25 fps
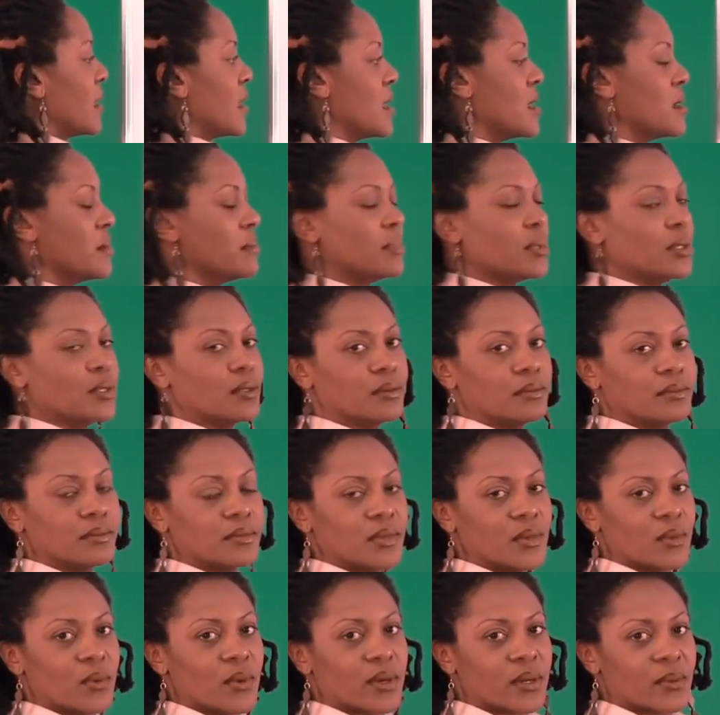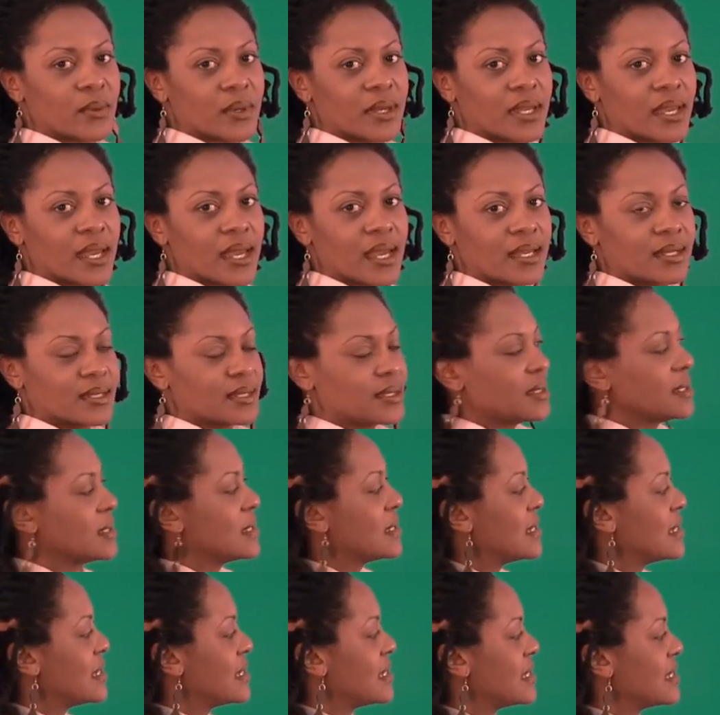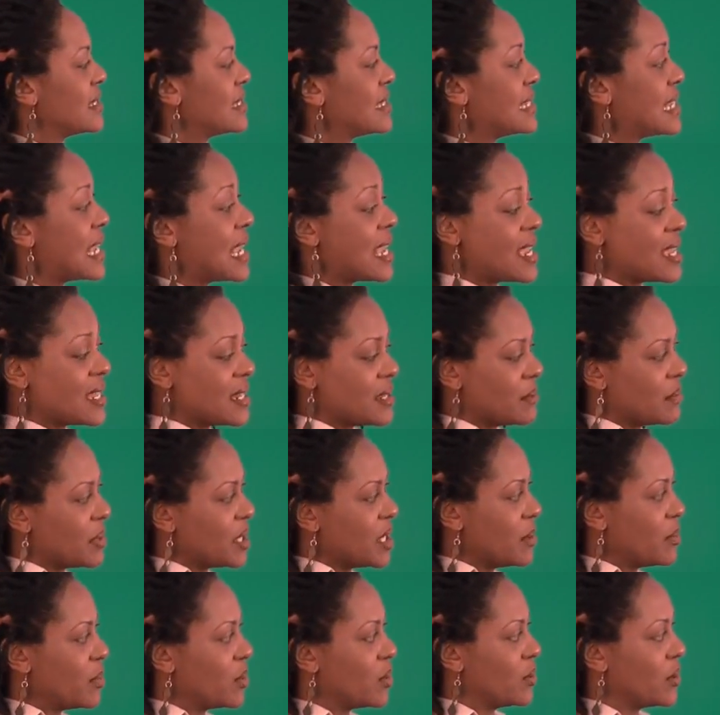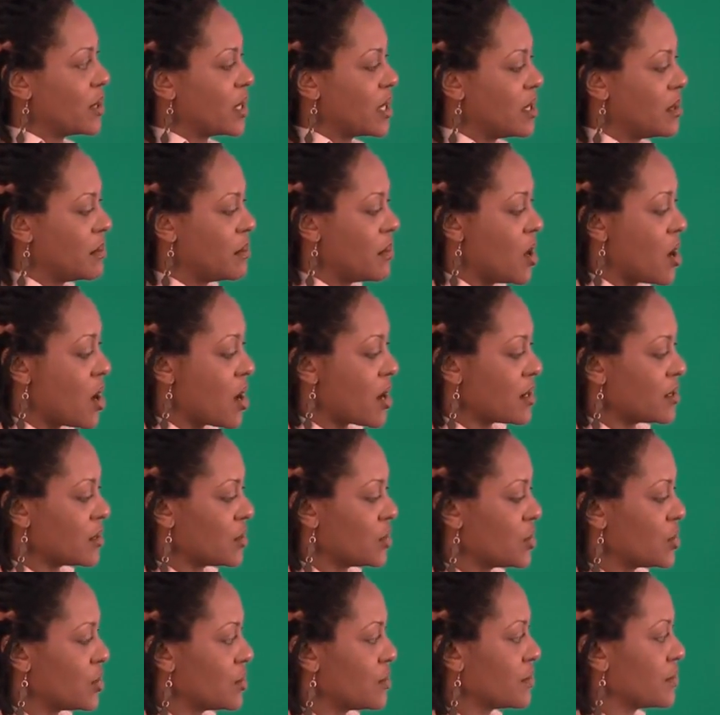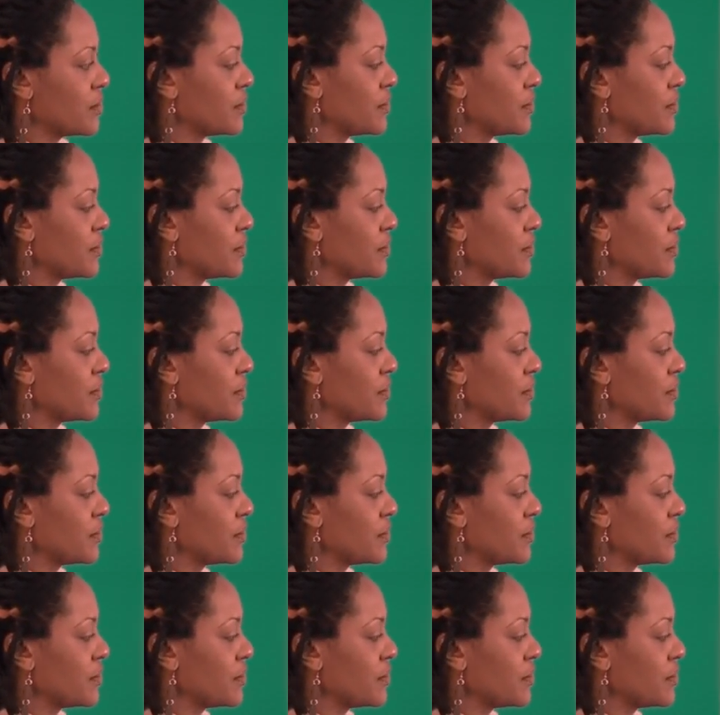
and boom, what do we get? 10 people in March.